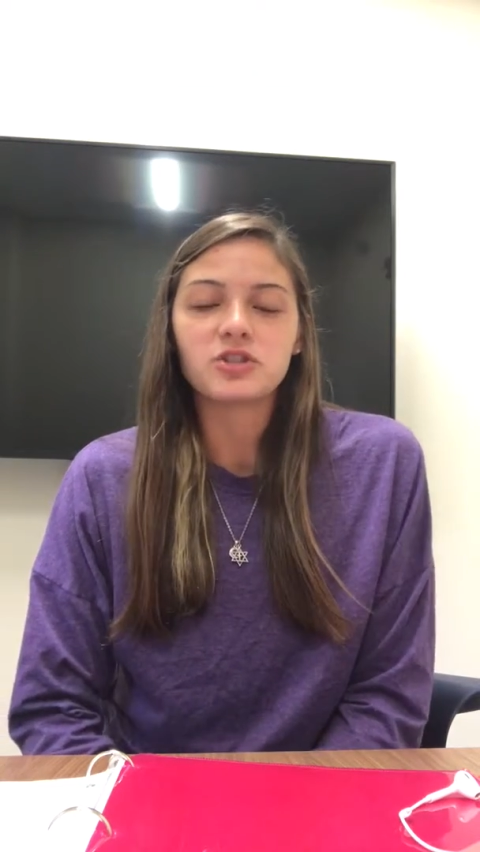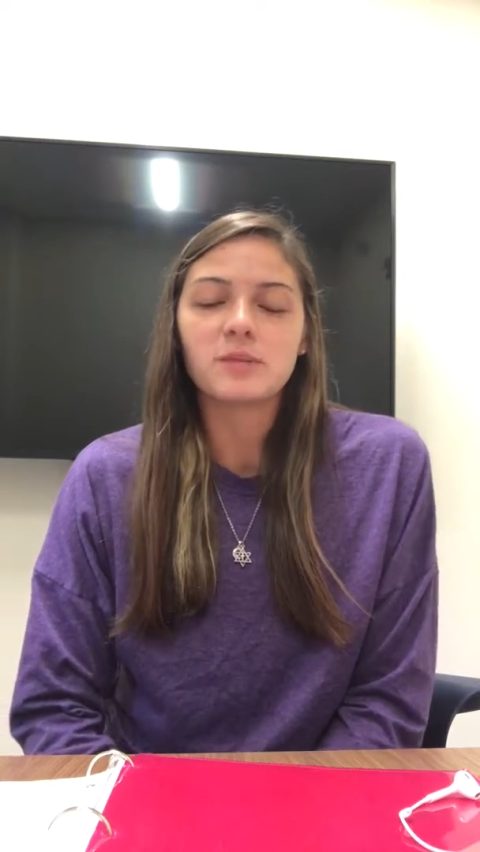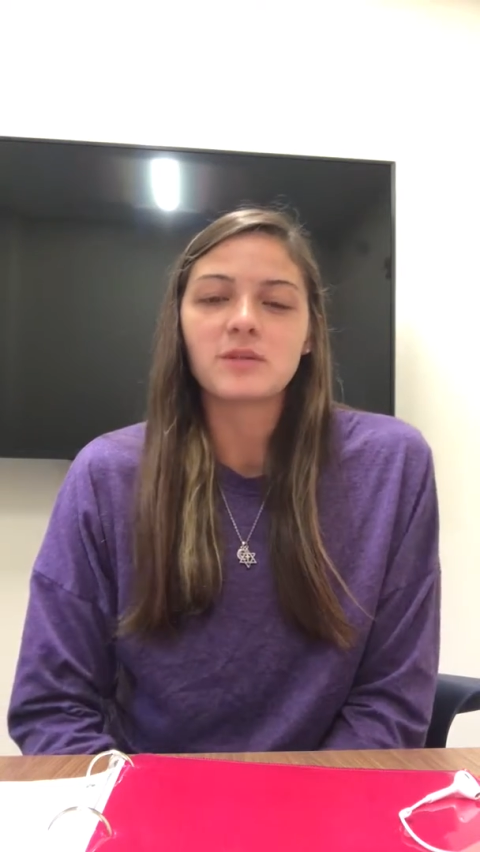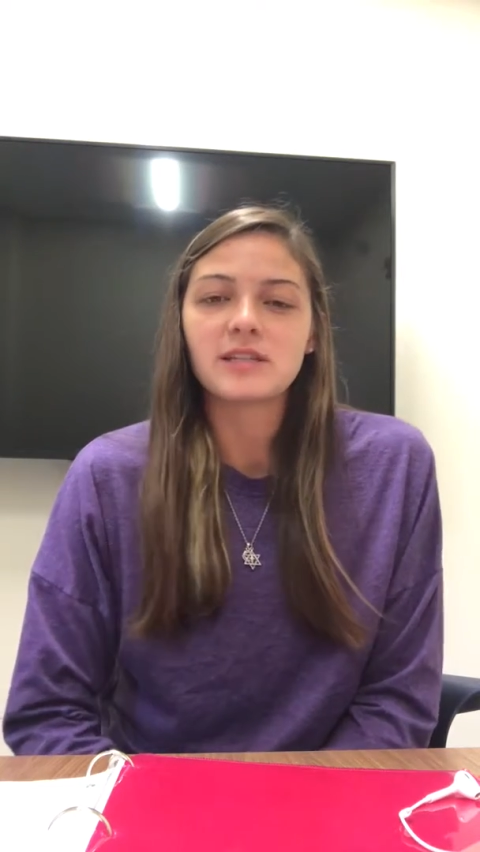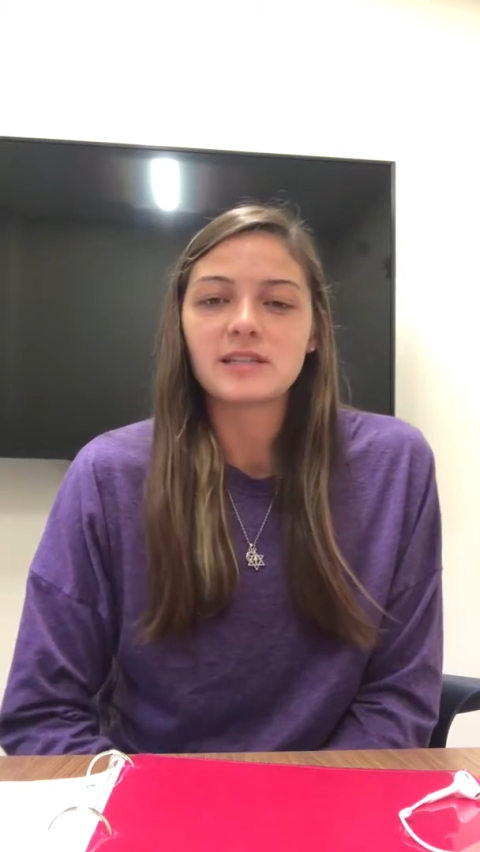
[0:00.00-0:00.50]

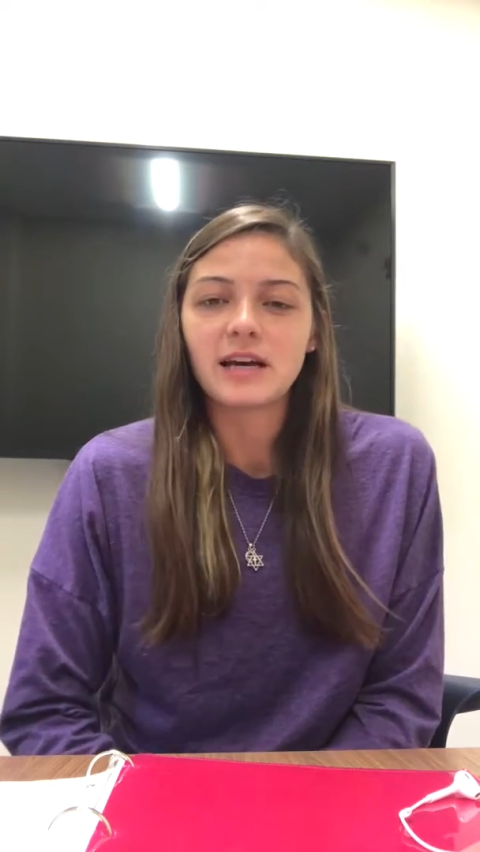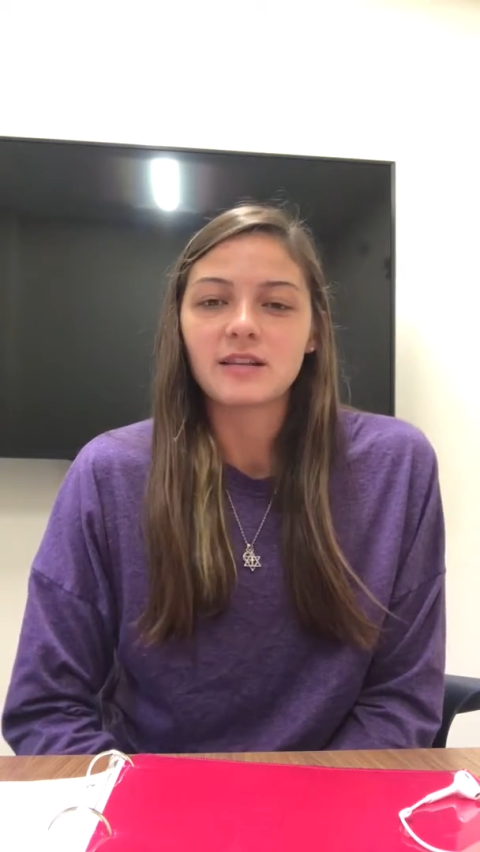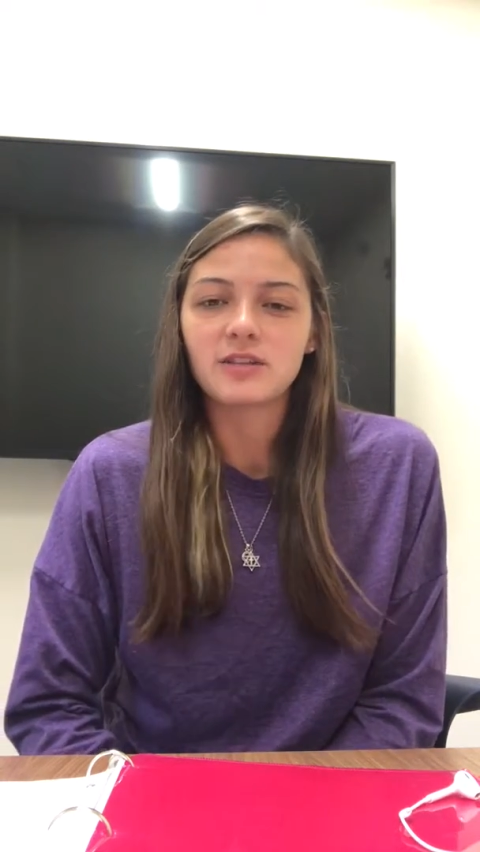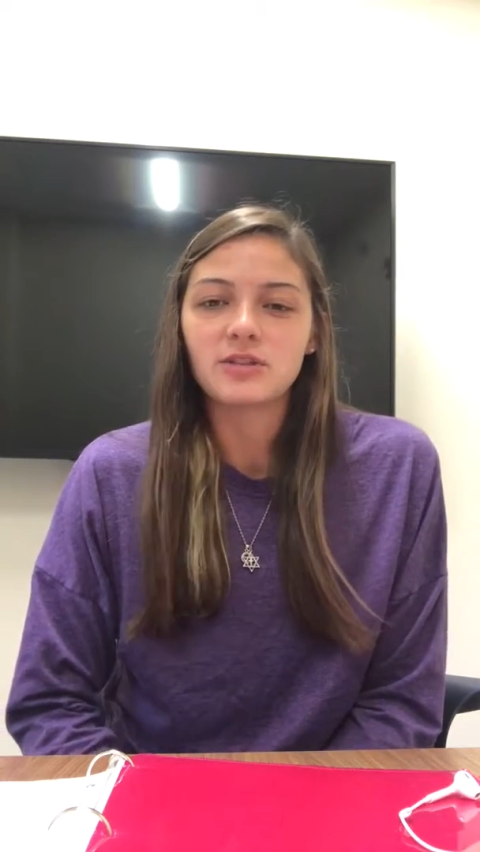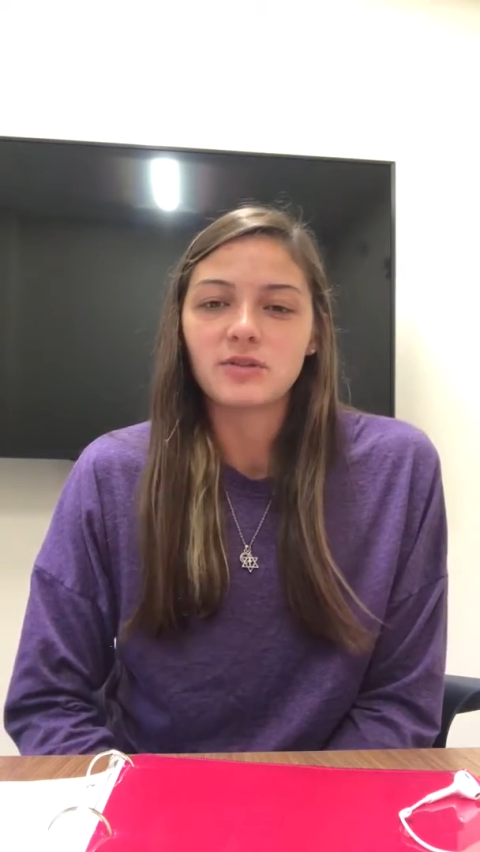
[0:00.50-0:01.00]
gymnast
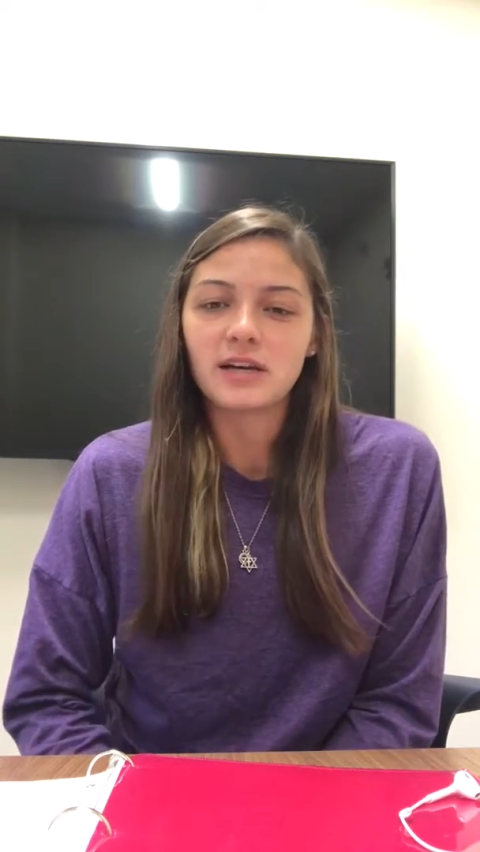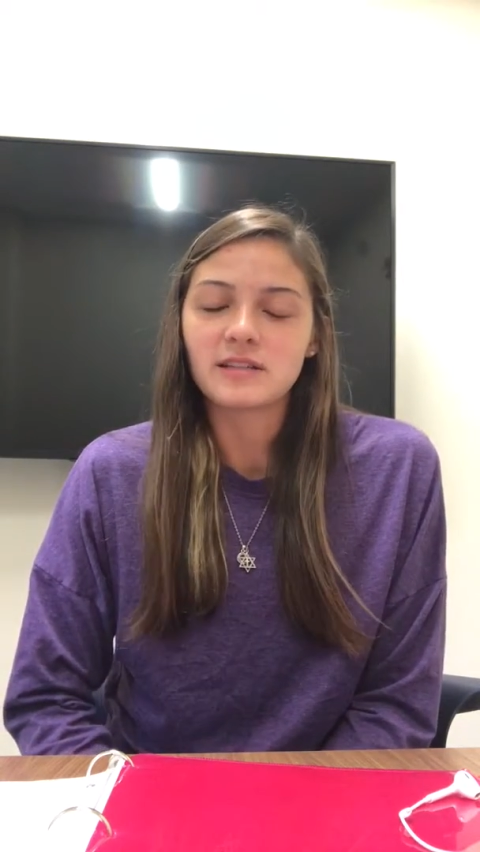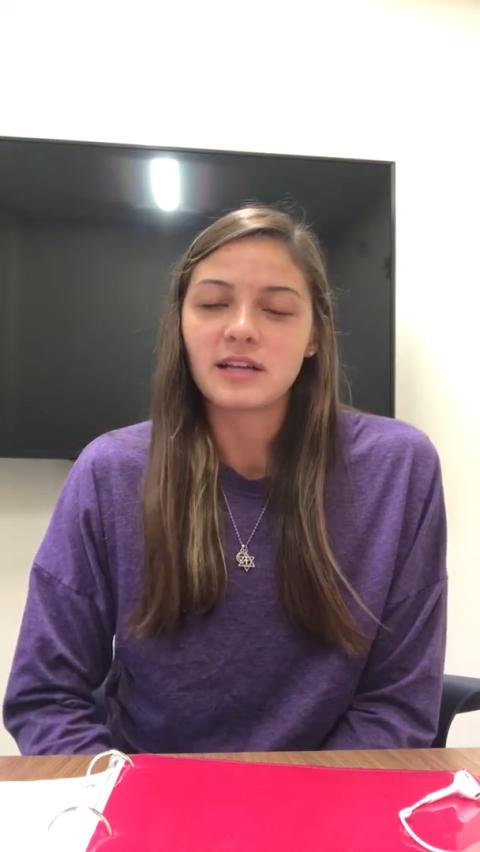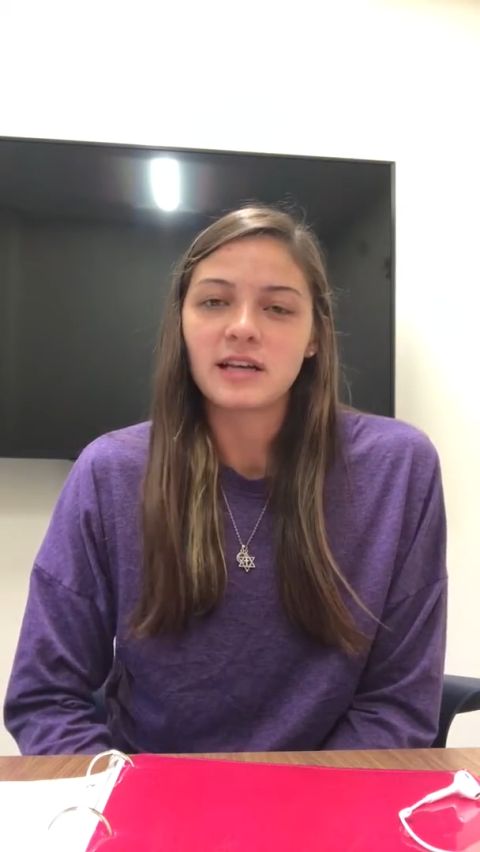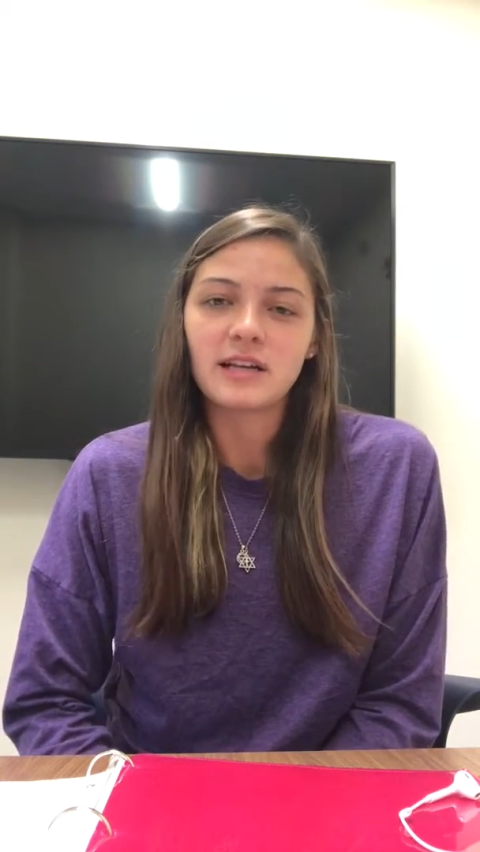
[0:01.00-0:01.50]
at the
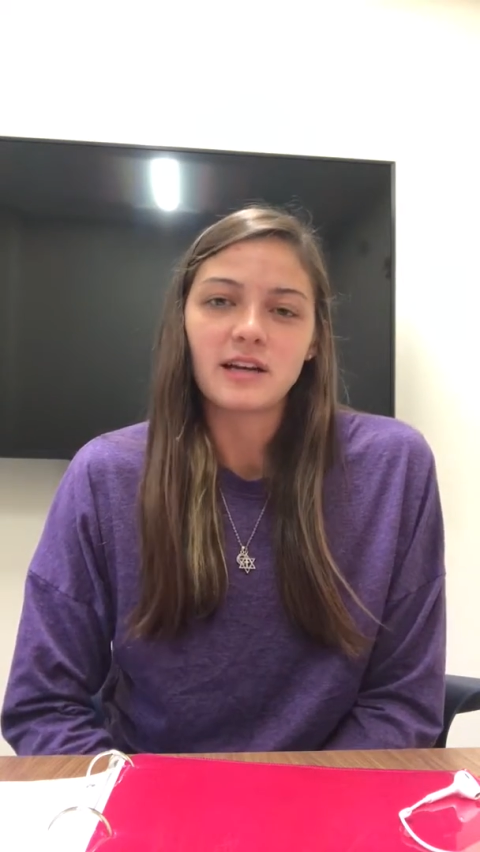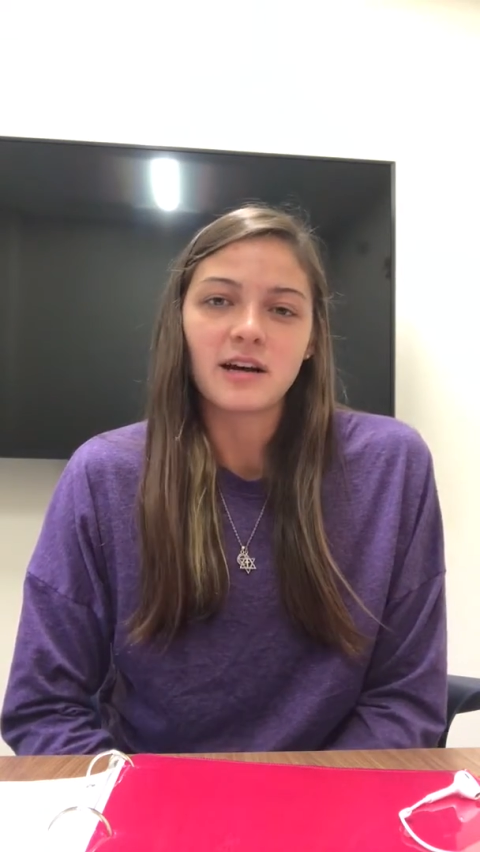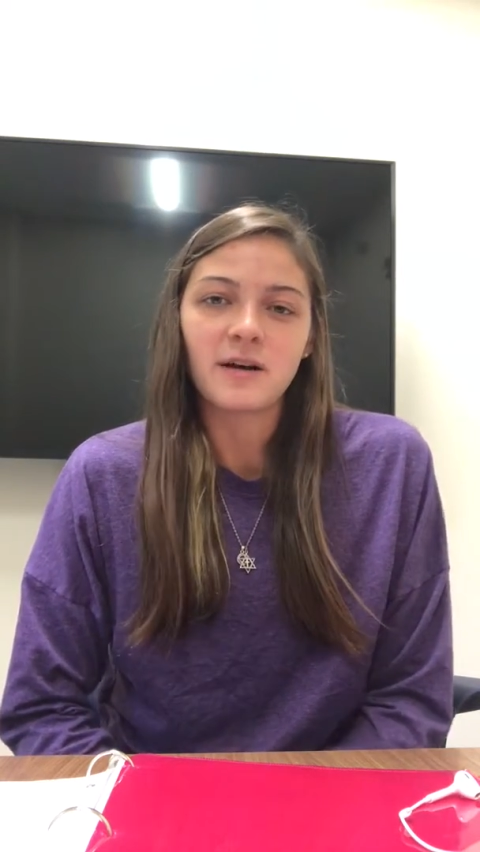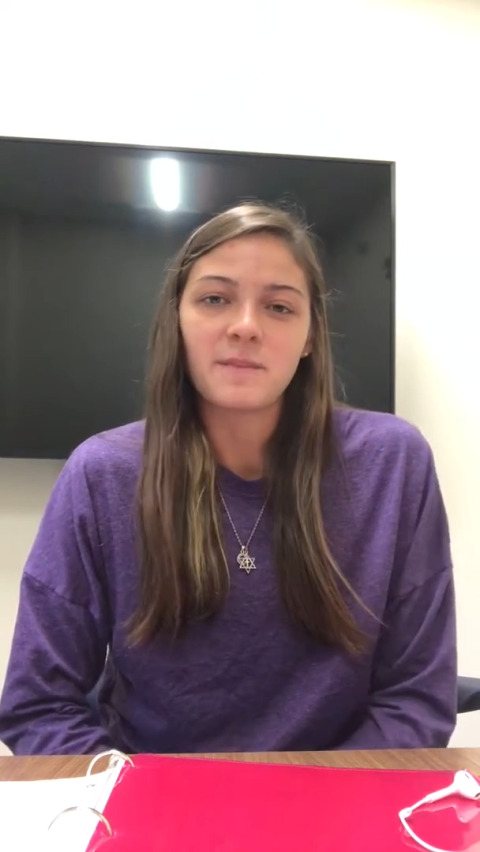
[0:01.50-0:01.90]
2008